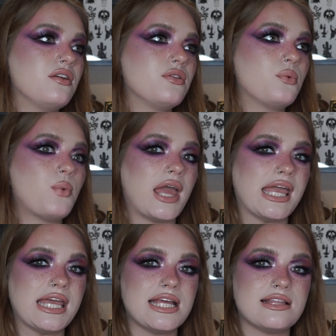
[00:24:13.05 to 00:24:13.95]
the
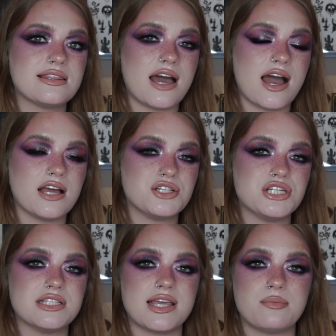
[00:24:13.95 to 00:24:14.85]
way that
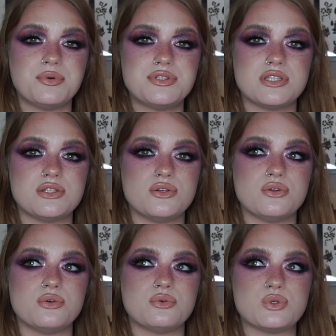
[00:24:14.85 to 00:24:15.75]
she's able
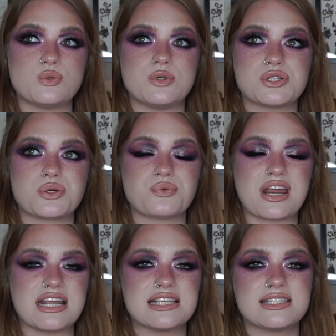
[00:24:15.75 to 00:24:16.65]
to switch her
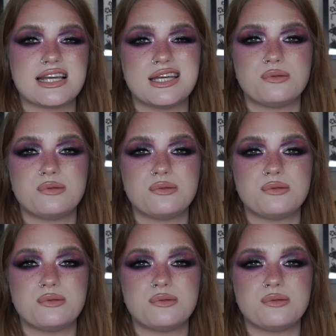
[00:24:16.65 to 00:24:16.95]
writing style